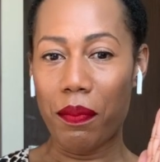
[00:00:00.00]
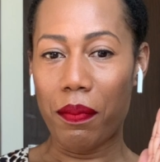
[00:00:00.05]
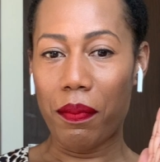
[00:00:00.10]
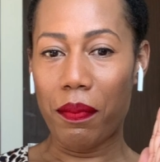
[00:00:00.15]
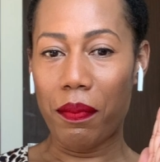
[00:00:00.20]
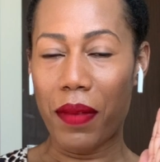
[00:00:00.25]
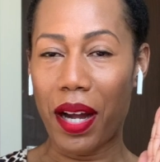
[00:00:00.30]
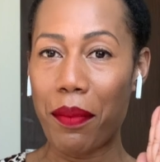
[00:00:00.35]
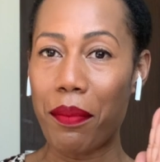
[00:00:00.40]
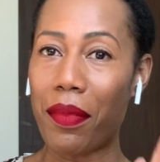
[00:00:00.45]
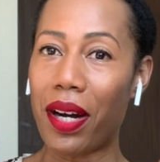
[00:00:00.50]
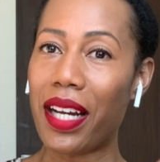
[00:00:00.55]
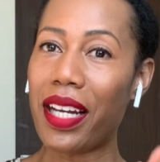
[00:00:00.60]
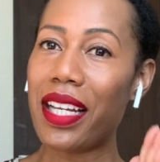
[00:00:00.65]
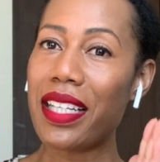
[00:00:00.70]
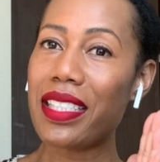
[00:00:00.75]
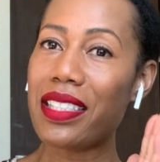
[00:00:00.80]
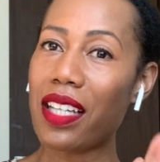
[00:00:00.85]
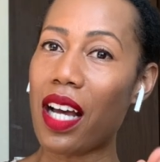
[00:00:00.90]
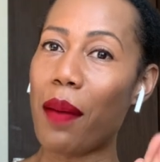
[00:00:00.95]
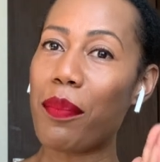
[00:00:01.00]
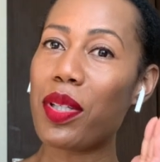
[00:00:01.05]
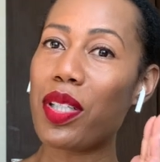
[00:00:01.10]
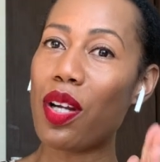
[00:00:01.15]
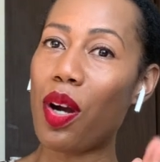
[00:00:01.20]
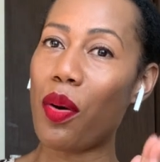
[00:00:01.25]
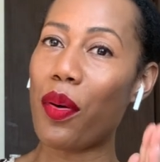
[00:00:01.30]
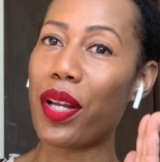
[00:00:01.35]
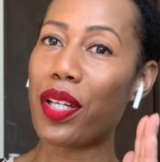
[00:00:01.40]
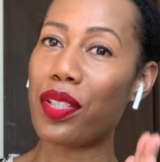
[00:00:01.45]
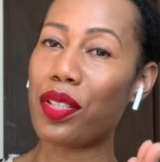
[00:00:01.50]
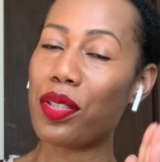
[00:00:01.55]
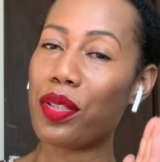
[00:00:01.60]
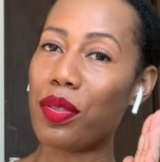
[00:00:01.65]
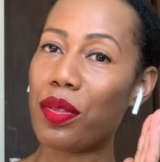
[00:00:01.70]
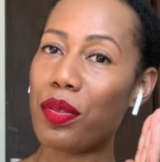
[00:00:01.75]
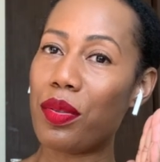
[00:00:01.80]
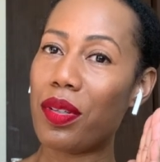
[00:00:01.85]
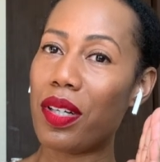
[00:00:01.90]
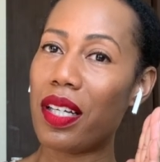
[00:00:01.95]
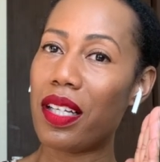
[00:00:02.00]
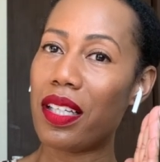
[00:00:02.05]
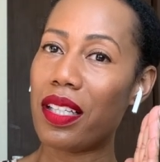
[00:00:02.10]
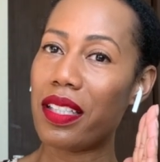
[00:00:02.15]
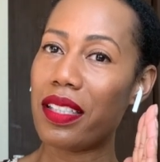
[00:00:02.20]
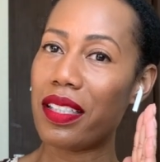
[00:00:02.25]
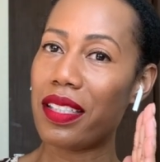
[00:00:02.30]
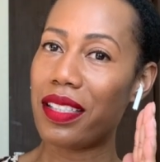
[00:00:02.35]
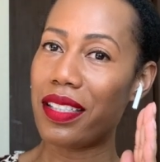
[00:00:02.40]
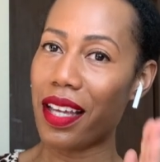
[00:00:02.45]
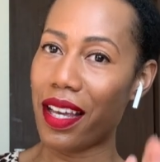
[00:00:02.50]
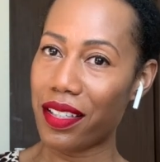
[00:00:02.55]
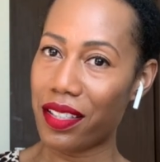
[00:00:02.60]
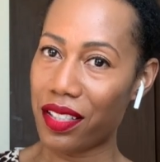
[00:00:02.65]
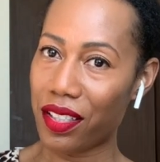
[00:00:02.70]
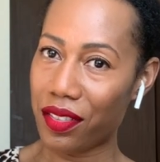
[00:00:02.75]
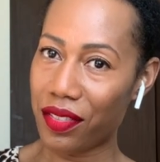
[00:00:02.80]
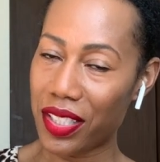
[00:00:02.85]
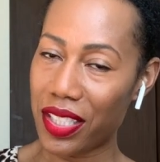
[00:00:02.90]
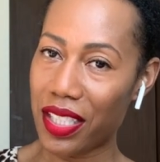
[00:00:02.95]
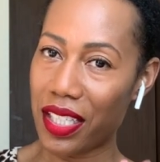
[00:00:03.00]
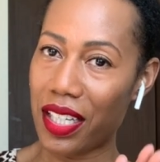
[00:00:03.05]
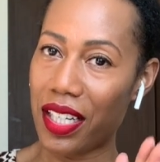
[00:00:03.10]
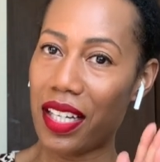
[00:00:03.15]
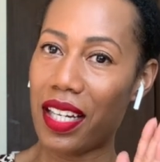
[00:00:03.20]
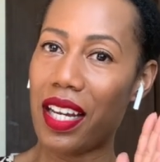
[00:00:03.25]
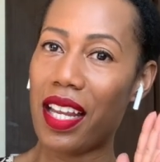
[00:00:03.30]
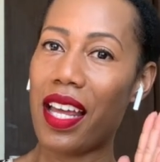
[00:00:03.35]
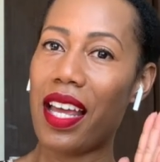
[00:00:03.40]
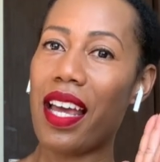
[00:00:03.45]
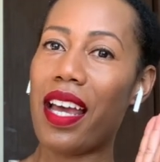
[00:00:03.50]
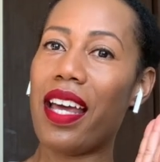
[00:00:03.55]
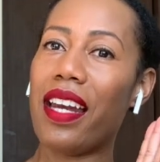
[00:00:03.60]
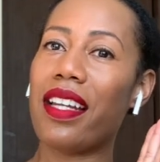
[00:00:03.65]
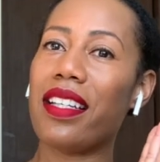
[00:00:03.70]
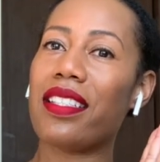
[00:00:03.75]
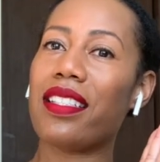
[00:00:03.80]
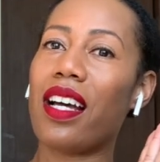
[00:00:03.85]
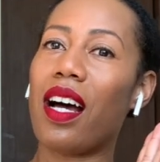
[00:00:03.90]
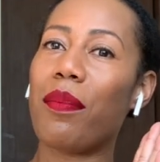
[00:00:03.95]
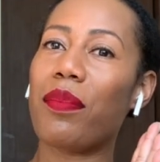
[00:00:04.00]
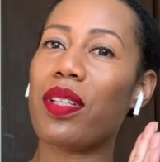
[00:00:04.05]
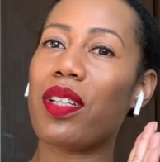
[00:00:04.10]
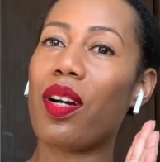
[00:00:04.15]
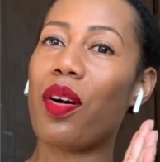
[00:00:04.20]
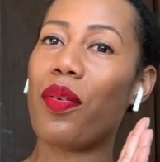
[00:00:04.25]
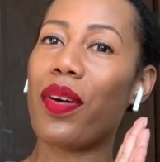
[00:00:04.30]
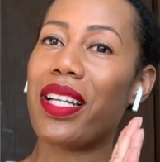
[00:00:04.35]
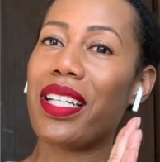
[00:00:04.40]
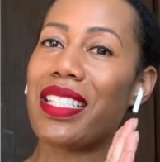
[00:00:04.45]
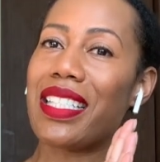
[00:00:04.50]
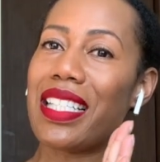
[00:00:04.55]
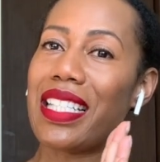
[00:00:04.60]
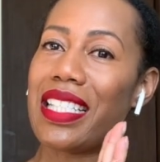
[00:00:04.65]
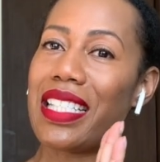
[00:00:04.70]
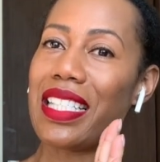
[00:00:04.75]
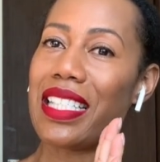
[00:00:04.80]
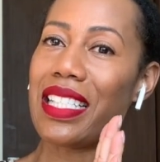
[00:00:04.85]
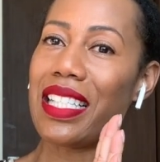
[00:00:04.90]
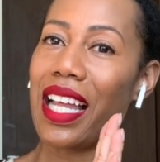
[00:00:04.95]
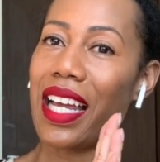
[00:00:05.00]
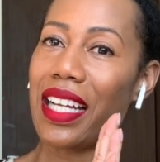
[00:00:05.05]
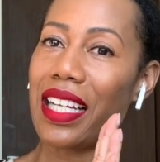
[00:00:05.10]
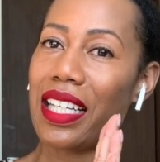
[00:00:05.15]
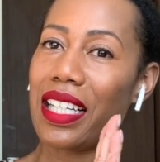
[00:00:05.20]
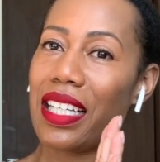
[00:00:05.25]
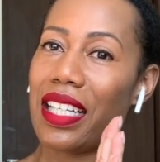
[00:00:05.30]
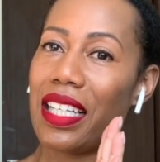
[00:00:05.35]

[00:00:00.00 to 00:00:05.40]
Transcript: my money stopped going to debt servicing and it stopped going to like